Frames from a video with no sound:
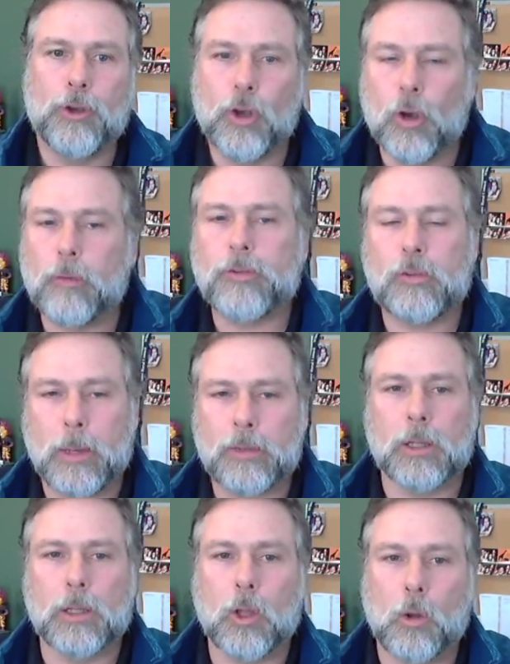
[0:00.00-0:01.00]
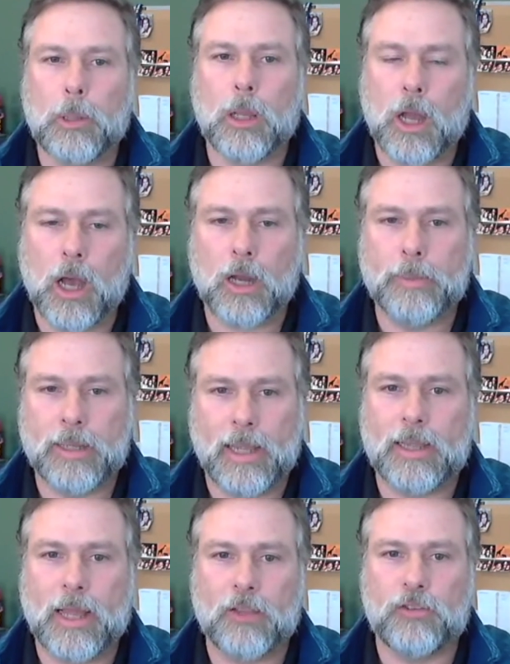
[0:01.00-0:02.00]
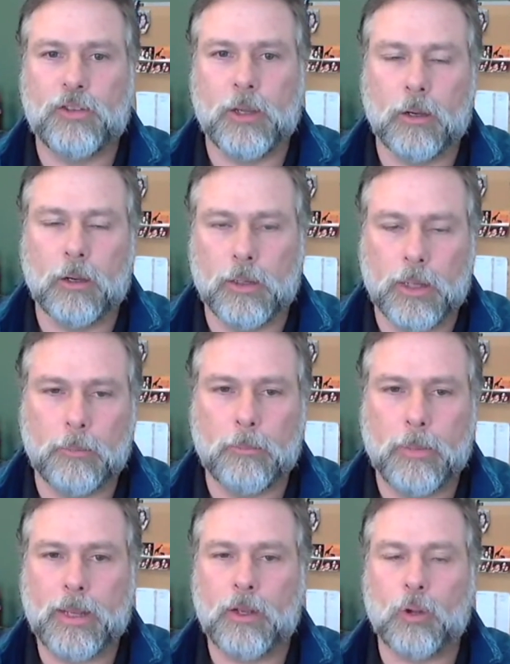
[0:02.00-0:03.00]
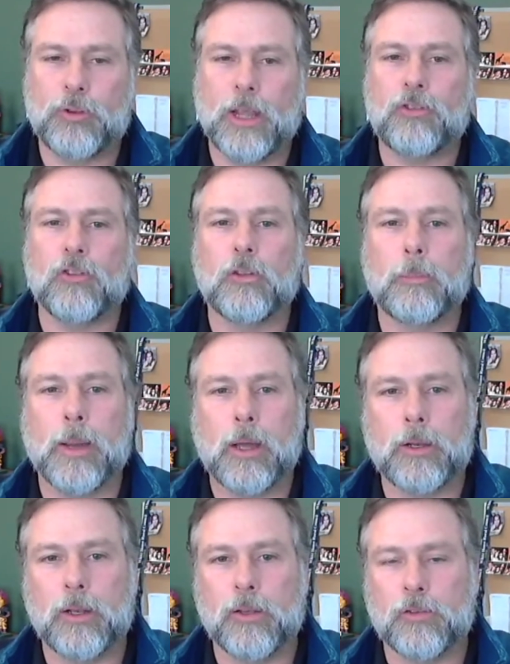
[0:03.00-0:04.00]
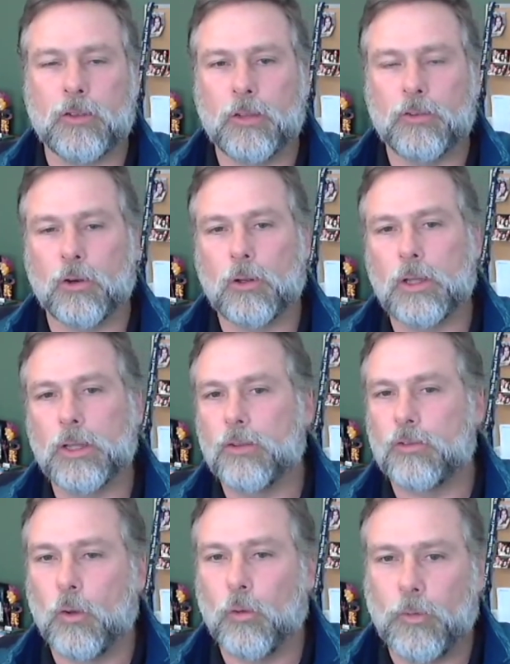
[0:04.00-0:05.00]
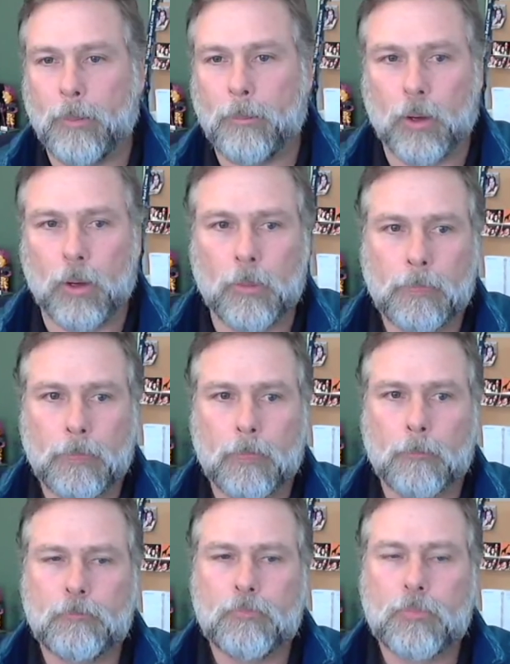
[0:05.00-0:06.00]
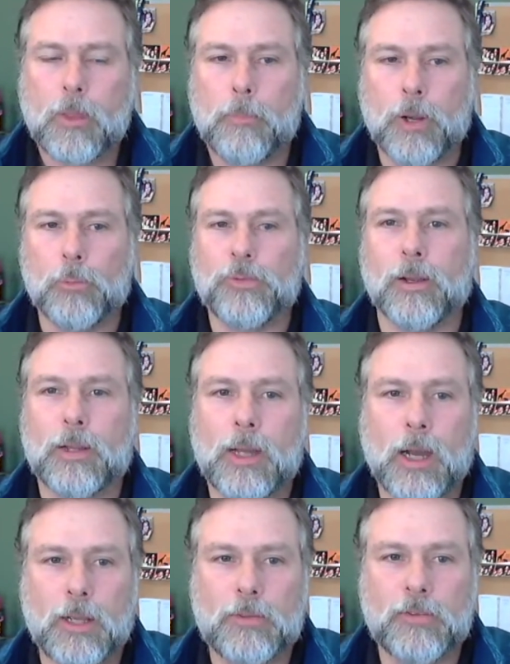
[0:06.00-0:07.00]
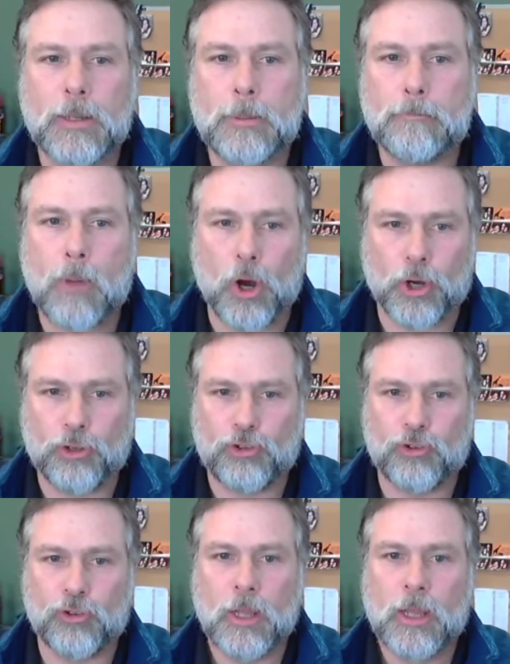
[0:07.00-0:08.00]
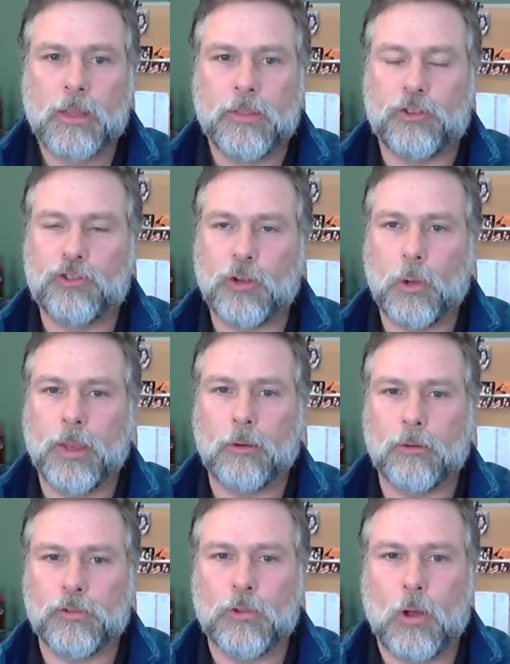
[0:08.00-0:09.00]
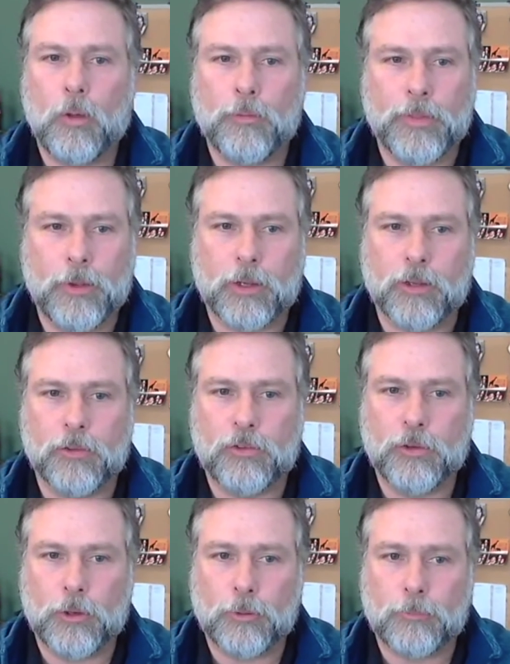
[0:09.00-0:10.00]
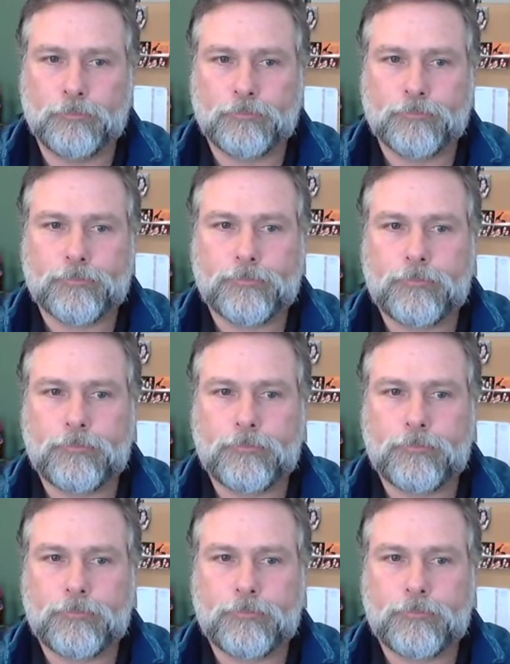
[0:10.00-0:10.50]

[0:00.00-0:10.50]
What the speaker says: They were nervous about the global economy late last year and made notations about it as early as November. But it was their cuts in March that showed their resolve and their concern.